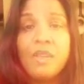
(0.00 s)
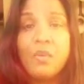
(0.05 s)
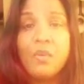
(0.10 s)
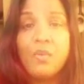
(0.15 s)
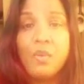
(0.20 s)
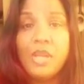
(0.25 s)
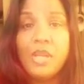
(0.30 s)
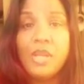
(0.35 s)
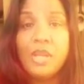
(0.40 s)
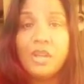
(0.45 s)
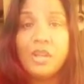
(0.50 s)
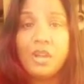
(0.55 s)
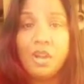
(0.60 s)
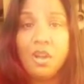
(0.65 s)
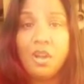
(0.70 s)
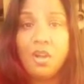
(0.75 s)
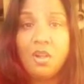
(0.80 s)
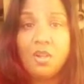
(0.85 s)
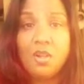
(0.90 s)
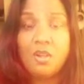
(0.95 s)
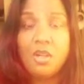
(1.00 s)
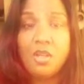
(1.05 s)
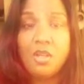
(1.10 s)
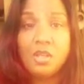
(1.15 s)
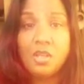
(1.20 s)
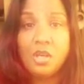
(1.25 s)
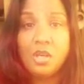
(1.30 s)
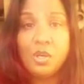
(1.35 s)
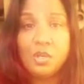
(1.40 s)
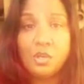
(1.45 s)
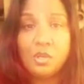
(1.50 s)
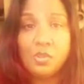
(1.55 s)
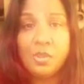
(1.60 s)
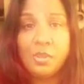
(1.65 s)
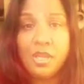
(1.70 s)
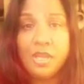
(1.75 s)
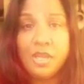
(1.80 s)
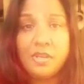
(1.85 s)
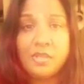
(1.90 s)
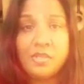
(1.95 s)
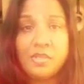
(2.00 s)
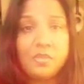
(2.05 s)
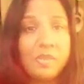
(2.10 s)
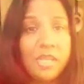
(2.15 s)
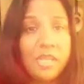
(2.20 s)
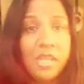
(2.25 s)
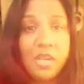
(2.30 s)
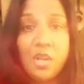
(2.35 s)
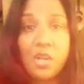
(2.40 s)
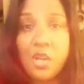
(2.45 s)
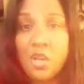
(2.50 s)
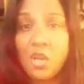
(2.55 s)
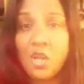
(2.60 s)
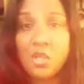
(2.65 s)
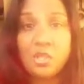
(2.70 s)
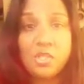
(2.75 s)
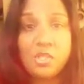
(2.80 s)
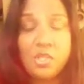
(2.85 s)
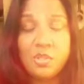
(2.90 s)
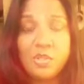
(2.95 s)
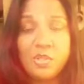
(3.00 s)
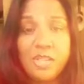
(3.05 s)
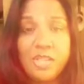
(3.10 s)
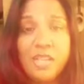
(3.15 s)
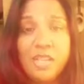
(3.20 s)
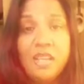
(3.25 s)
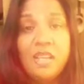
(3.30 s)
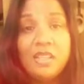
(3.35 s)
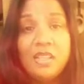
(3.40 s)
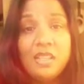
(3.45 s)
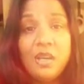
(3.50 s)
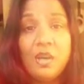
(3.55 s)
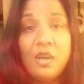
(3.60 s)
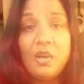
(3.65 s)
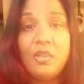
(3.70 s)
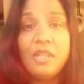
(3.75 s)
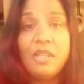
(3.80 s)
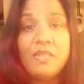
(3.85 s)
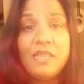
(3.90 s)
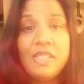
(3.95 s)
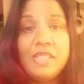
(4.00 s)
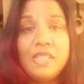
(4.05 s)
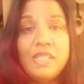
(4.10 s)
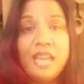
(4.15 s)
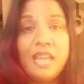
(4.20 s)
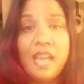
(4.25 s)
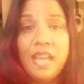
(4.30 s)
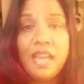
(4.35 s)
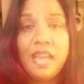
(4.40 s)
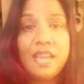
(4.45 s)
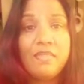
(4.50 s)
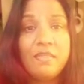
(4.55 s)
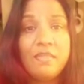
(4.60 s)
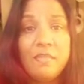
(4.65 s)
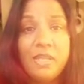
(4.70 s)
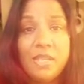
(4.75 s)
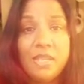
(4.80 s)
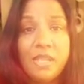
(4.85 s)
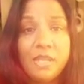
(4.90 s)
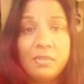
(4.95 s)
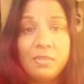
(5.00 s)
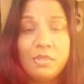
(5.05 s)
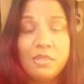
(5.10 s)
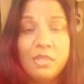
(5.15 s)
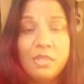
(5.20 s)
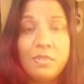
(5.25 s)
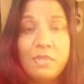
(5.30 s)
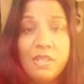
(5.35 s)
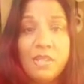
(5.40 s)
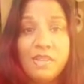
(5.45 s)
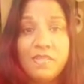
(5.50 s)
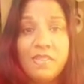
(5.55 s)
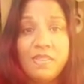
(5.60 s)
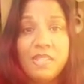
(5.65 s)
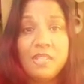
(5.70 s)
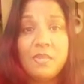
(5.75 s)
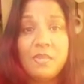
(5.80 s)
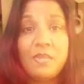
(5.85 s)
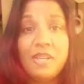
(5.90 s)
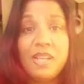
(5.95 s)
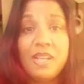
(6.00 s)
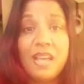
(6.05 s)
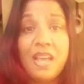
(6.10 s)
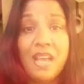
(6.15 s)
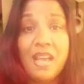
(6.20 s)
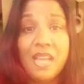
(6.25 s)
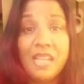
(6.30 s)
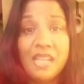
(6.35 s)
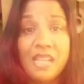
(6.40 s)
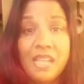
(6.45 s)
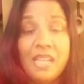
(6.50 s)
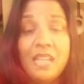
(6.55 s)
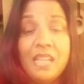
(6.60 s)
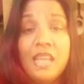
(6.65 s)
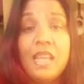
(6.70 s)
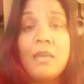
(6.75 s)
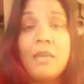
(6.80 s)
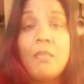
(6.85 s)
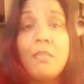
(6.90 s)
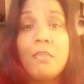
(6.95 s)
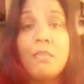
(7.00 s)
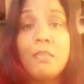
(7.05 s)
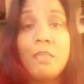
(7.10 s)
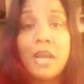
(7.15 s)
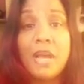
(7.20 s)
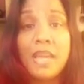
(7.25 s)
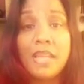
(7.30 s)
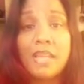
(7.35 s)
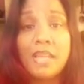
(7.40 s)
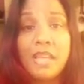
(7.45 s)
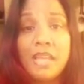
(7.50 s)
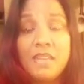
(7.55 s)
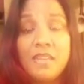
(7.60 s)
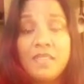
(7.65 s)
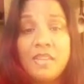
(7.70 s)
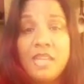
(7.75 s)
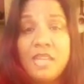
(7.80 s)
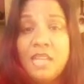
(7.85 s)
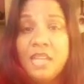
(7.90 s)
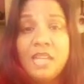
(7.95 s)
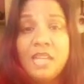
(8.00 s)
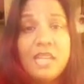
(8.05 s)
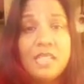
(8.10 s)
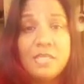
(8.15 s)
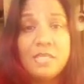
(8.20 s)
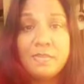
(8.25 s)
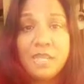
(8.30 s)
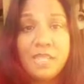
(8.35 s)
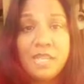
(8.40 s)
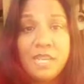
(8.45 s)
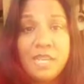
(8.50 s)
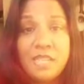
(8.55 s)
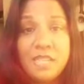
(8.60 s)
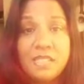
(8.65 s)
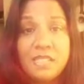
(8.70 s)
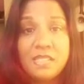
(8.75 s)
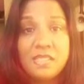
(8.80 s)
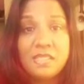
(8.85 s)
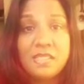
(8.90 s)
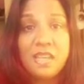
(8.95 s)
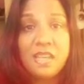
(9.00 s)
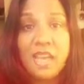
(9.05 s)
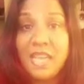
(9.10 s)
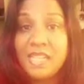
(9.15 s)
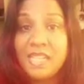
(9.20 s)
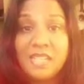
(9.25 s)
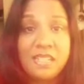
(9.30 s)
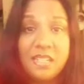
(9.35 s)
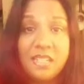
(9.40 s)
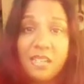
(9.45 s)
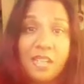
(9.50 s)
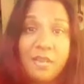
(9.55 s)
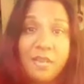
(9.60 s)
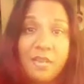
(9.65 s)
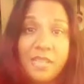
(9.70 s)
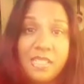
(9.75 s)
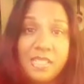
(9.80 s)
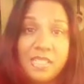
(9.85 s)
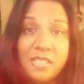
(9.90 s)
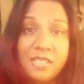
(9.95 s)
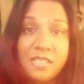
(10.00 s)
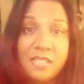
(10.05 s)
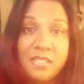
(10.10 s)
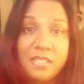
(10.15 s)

We are all co-creators. We can all do it. The only reason I haven't been able to manifest what I need in my life is because I didn't allow it.